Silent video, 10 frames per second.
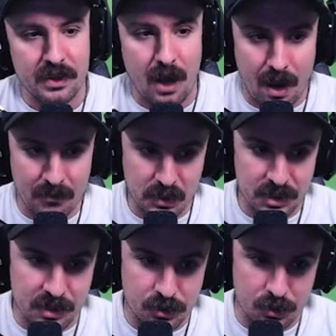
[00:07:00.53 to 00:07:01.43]
obviously
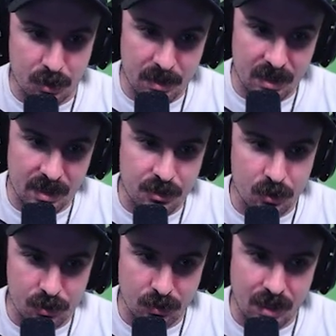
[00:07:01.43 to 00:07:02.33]
these are going to be like
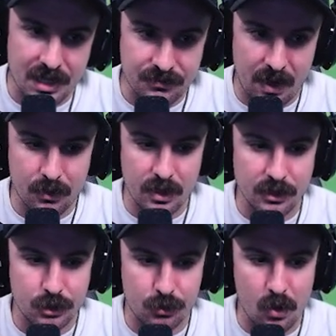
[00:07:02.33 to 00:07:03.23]
your last, final,
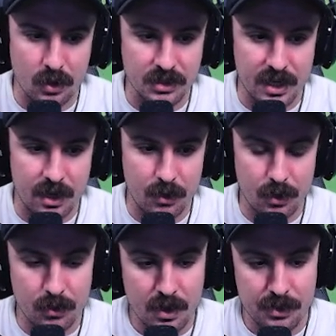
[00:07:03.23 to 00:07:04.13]
and strongest
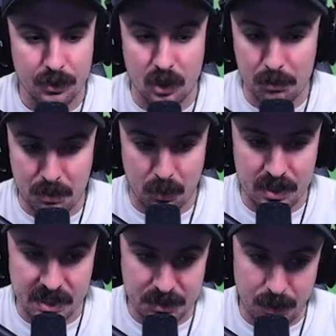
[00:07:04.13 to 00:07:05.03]
arrow. They're going to be pretty
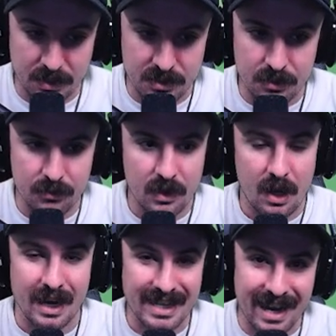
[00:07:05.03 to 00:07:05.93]
expensive.
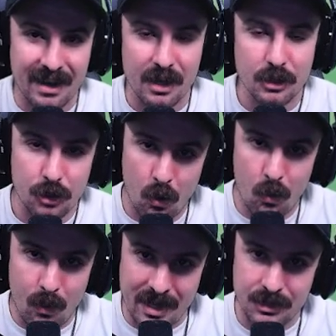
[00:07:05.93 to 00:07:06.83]
Again,
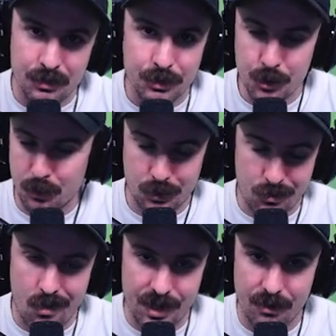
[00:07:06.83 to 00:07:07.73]
don't waste your super
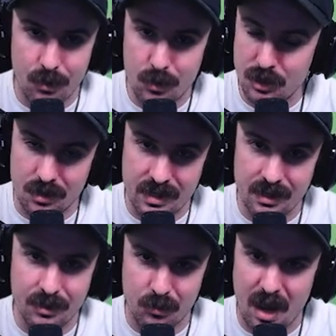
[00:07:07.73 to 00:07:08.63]
strong arrows on
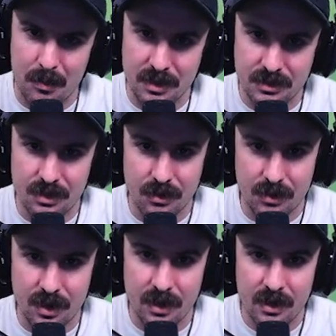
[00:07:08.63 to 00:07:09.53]
killing rabbits,
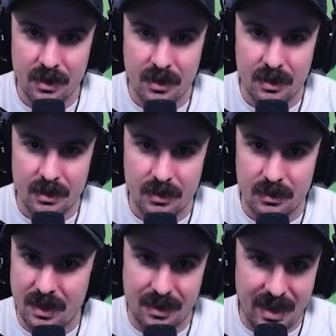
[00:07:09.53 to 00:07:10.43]
okay?
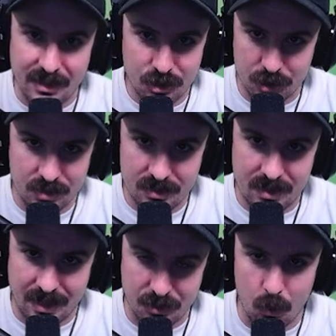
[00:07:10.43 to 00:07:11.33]

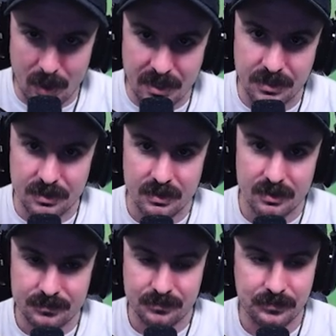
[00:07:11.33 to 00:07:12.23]
That's a waste,
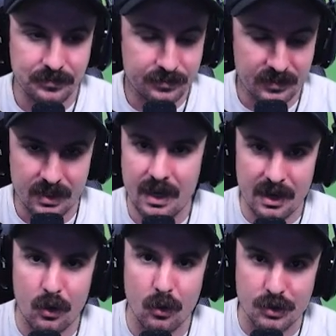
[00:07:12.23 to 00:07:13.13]
and
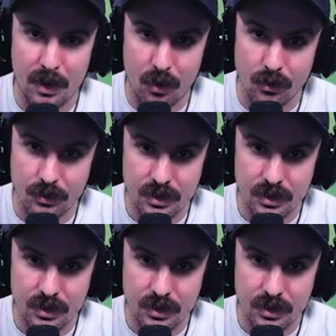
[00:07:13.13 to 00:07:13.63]
it hurts my heart.